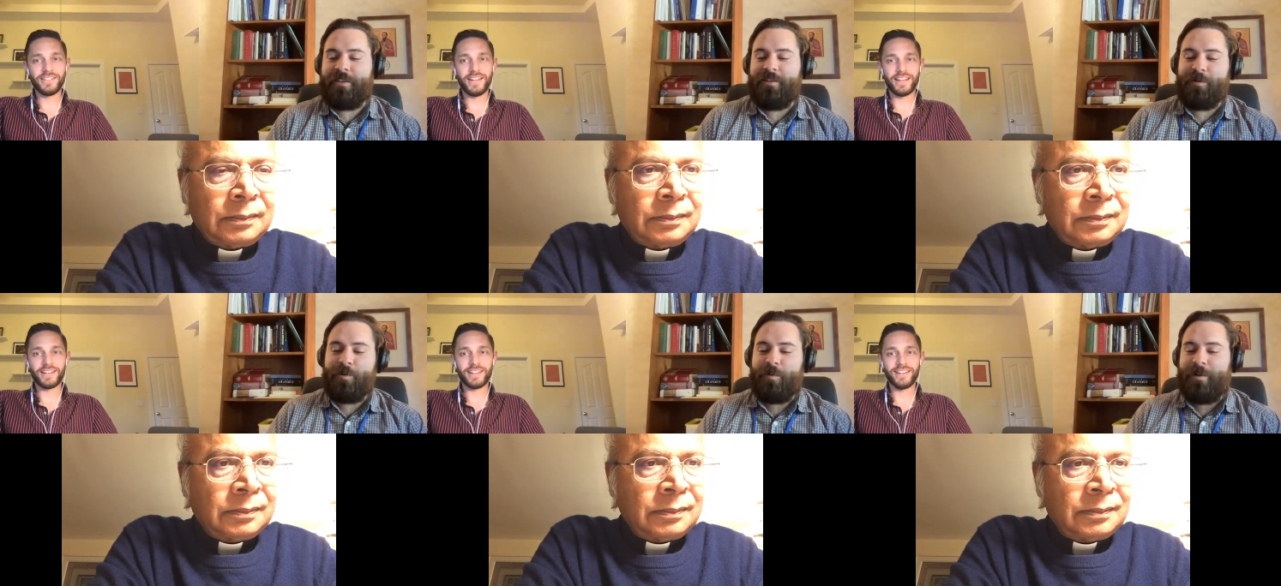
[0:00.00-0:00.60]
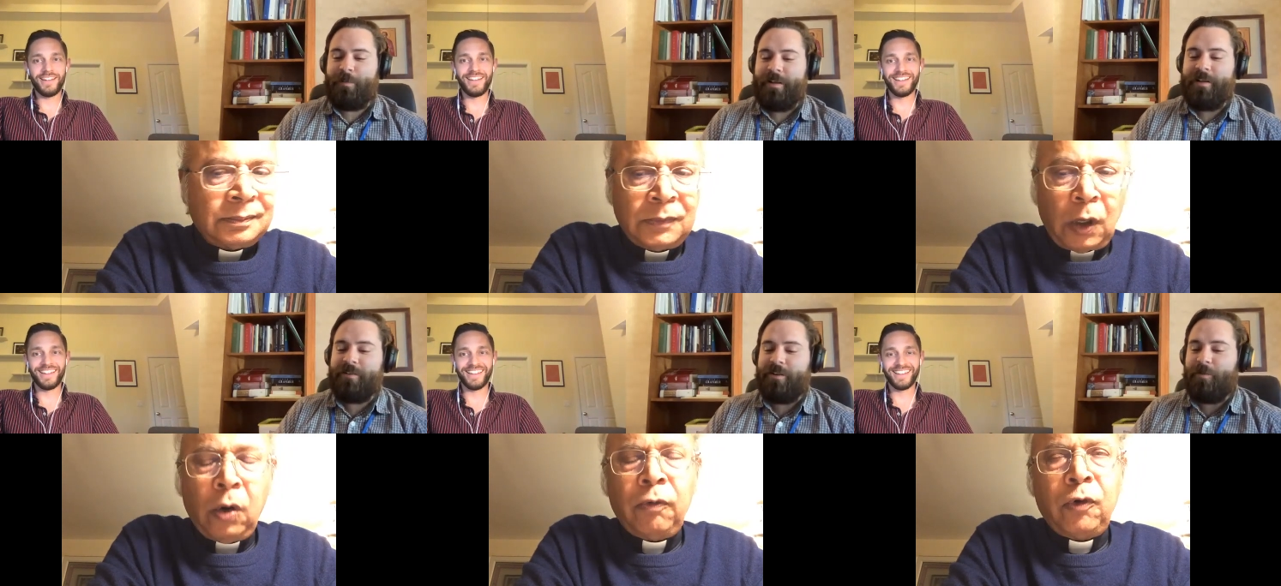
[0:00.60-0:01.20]
Speaker 1: yeah. but you we, we oh, need
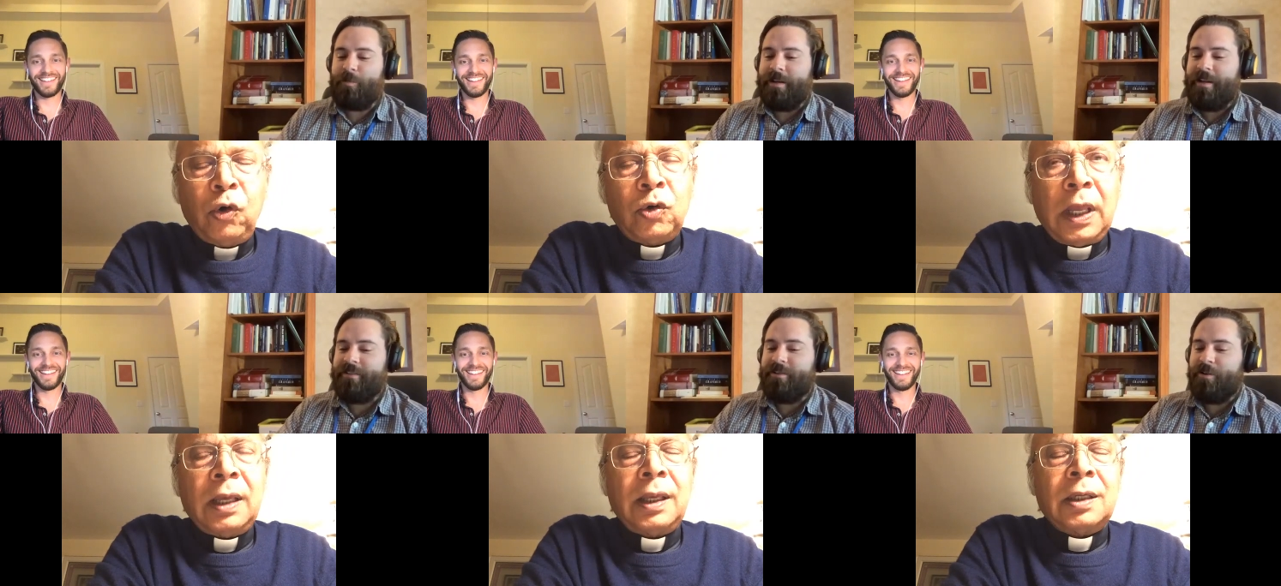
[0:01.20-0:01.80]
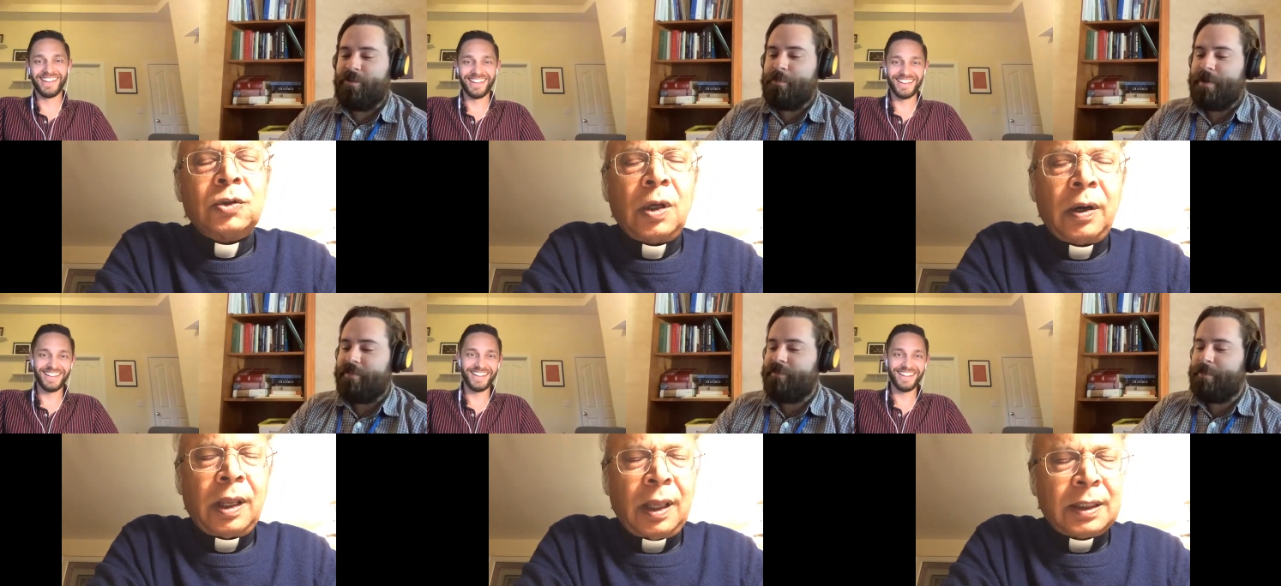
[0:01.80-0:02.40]
oh, to know, food, we yeah, need yeah, to know sorry,
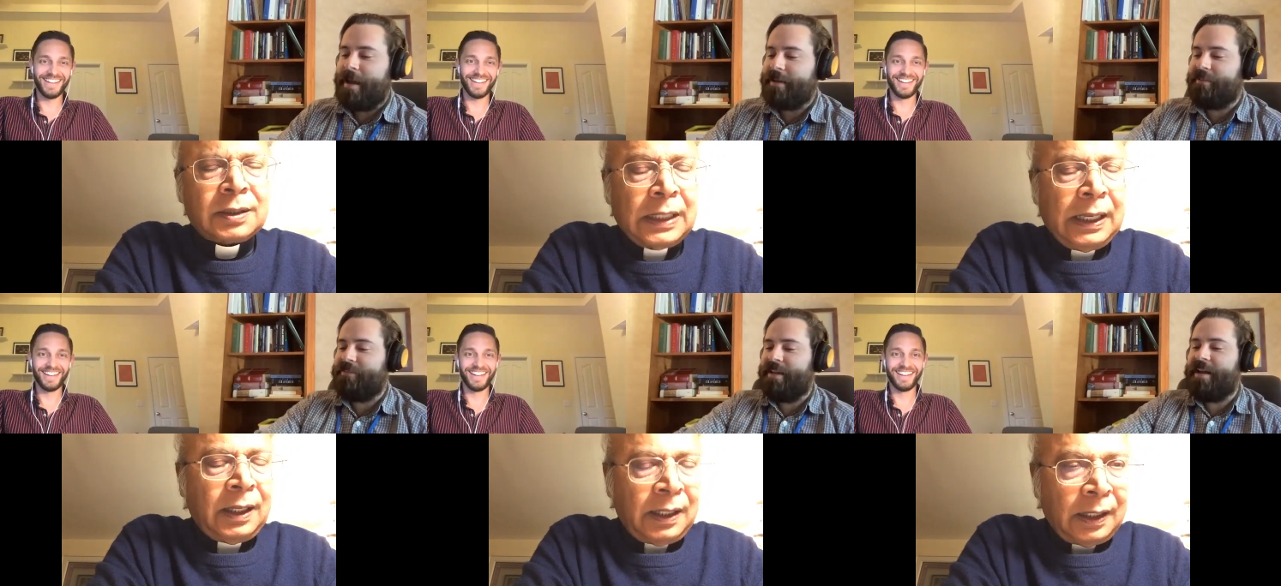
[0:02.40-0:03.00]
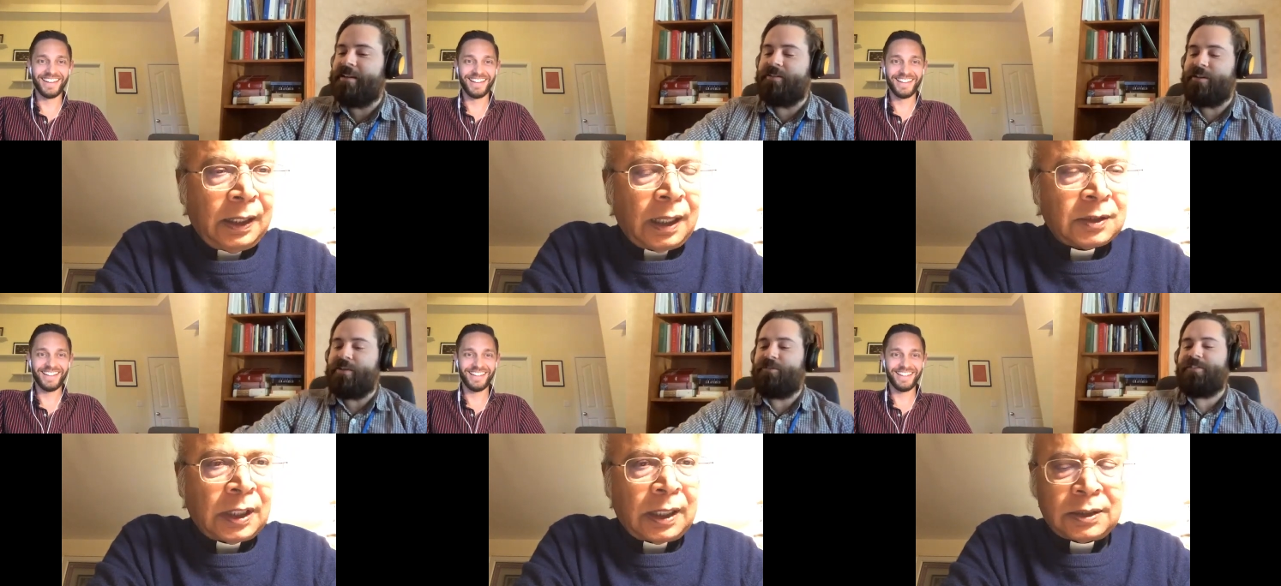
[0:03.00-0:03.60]
the best Pakistani
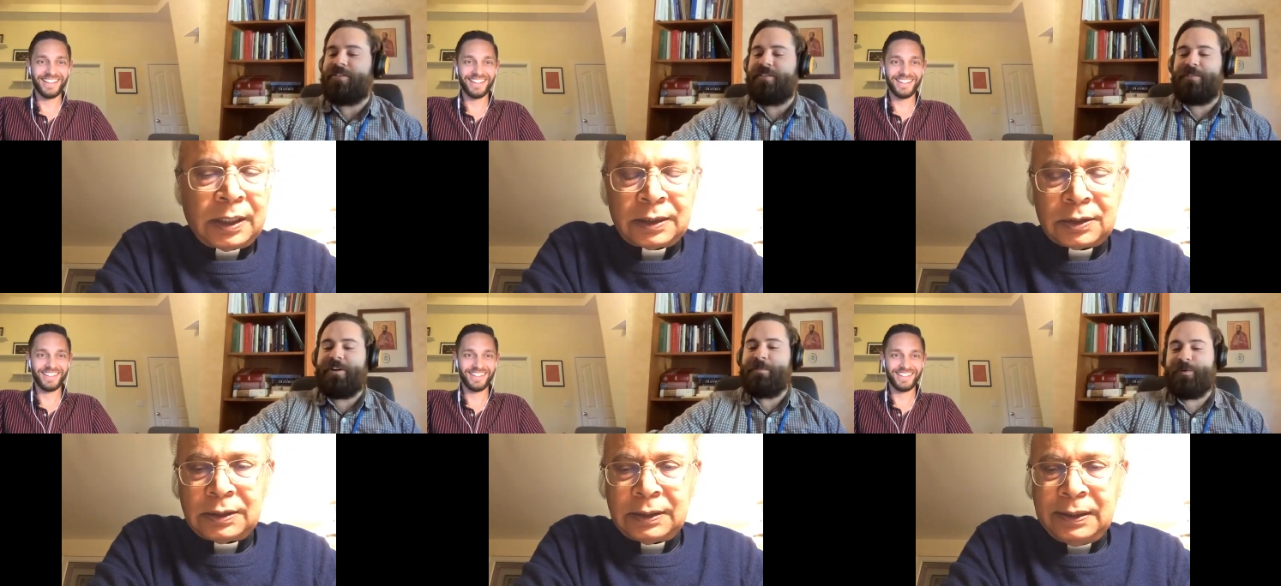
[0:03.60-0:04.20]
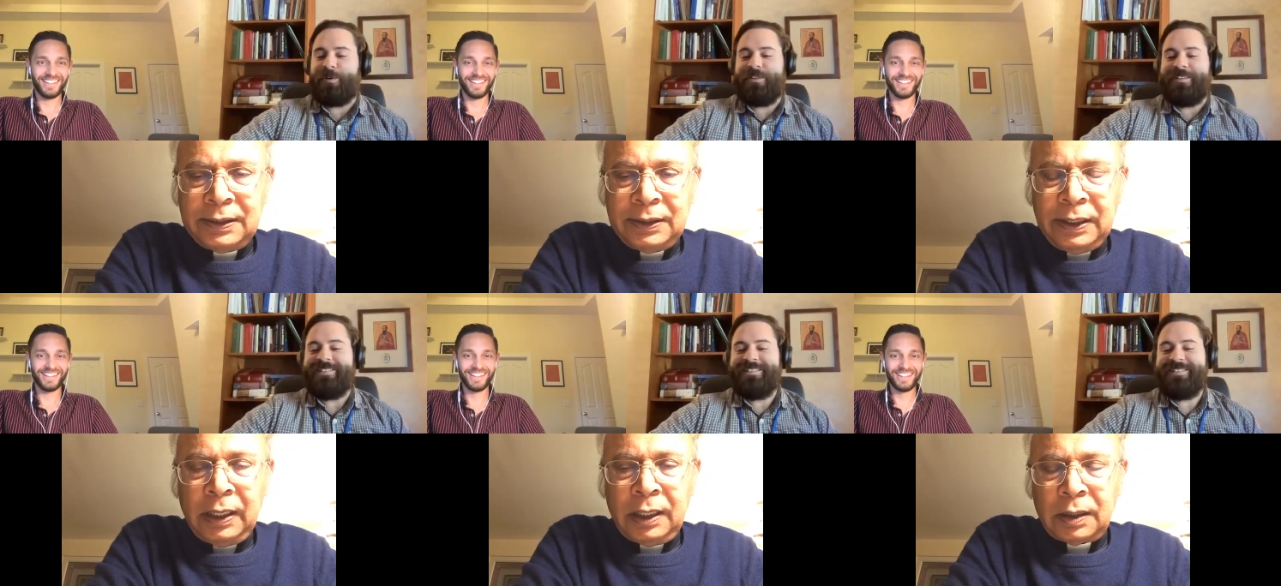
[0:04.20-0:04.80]
dish.
Speaker 2: It's very important.
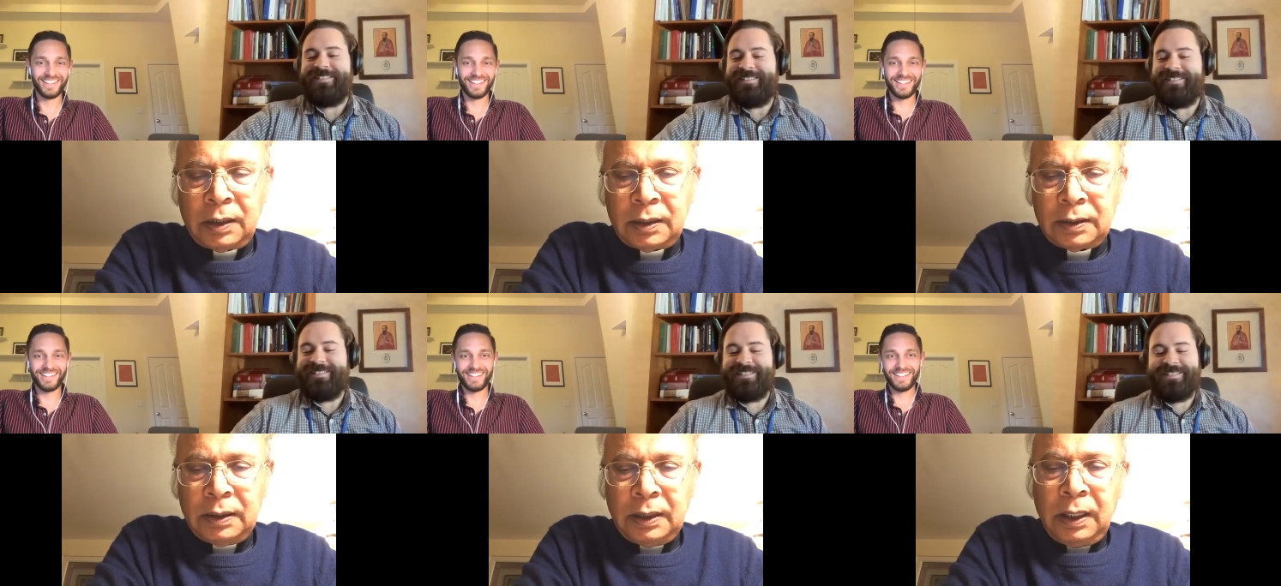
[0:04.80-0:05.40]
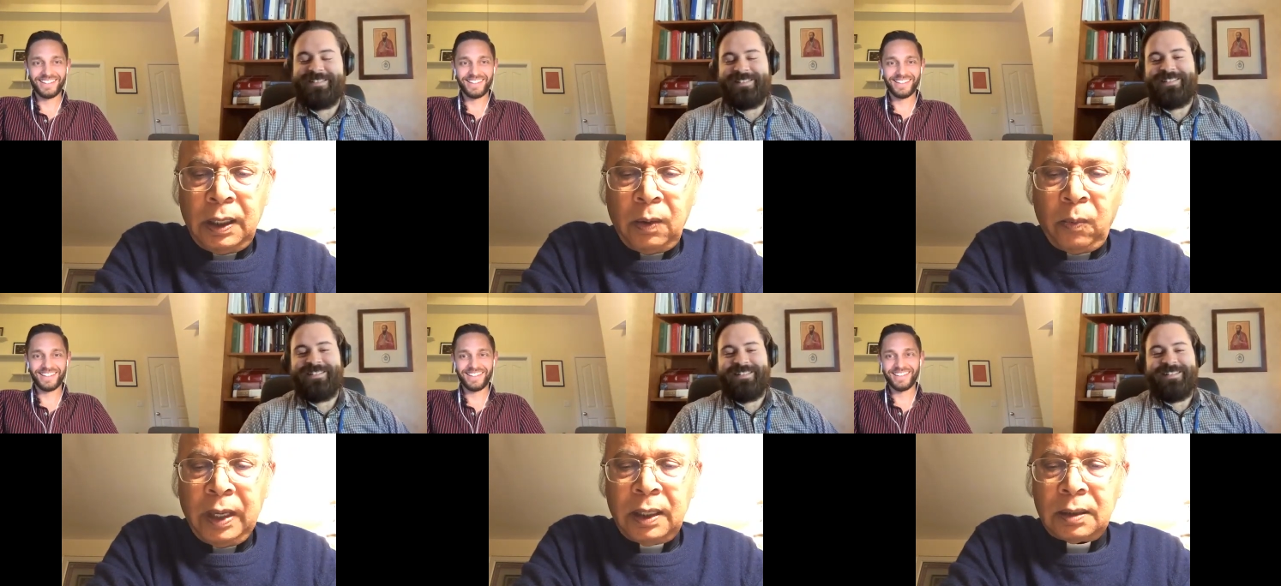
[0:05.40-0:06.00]
Yeah.
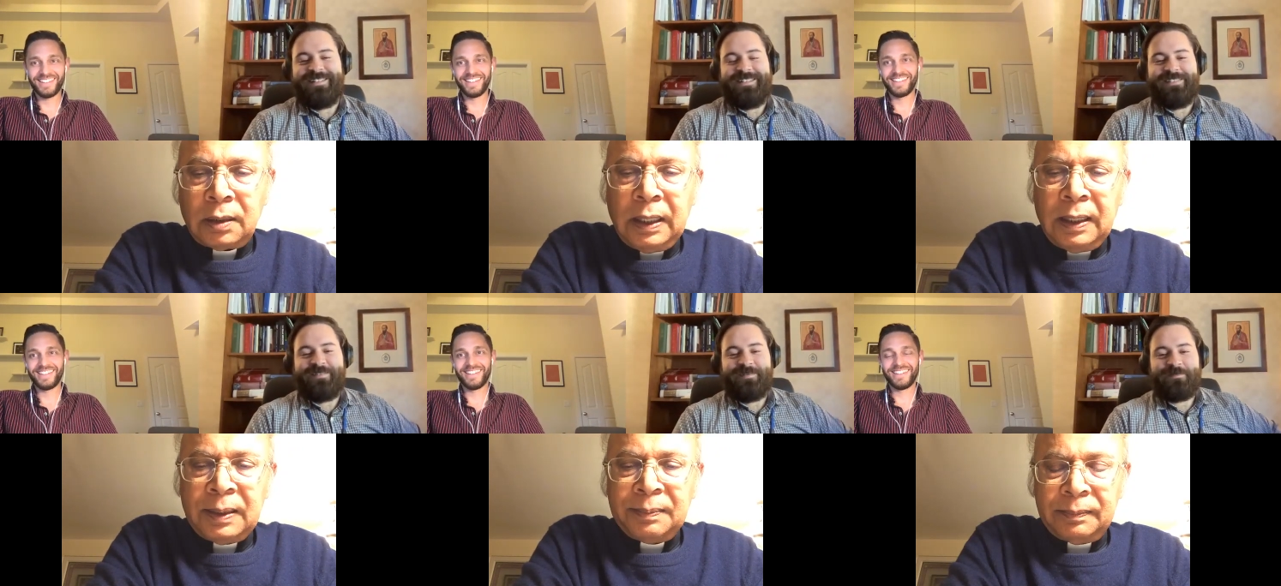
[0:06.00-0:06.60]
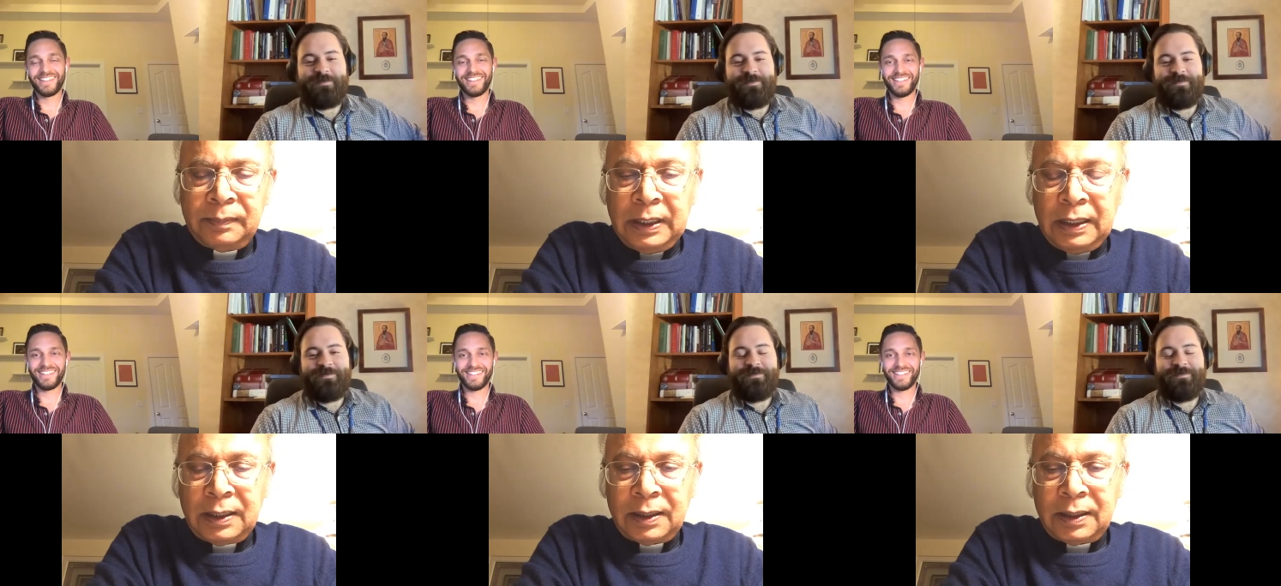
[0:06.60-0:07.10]
Well, um, yeah.